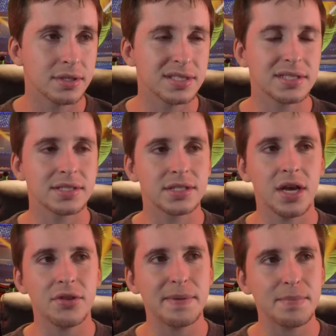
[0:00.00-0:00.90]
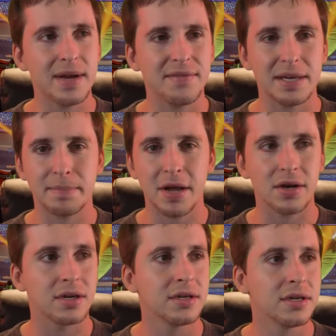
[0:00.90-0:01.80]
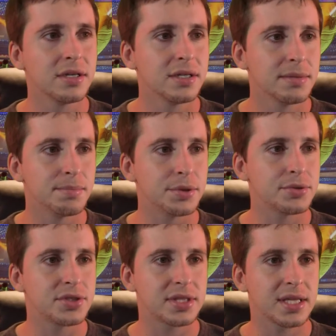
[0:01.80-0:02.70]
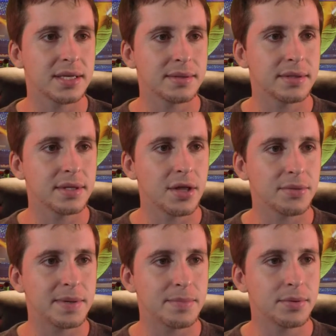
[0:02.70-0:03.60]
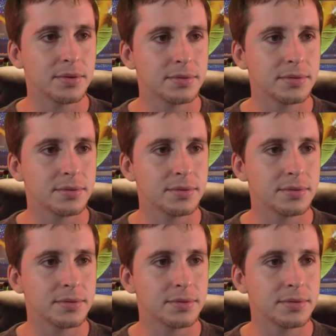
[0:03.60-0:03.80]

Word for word: Is do other people have like better boosts than other people?